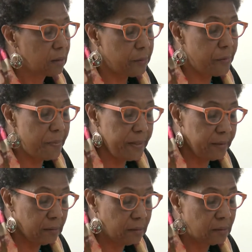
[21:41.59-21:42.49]

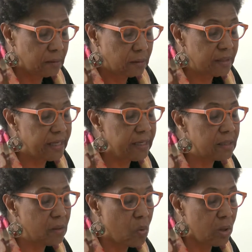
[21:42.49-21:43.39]
Caribbean
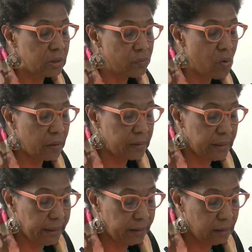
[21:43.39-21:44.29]
thinker Walter
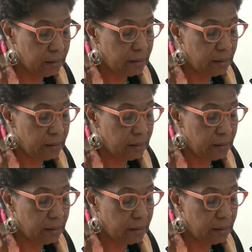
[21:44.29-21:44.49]
Rodney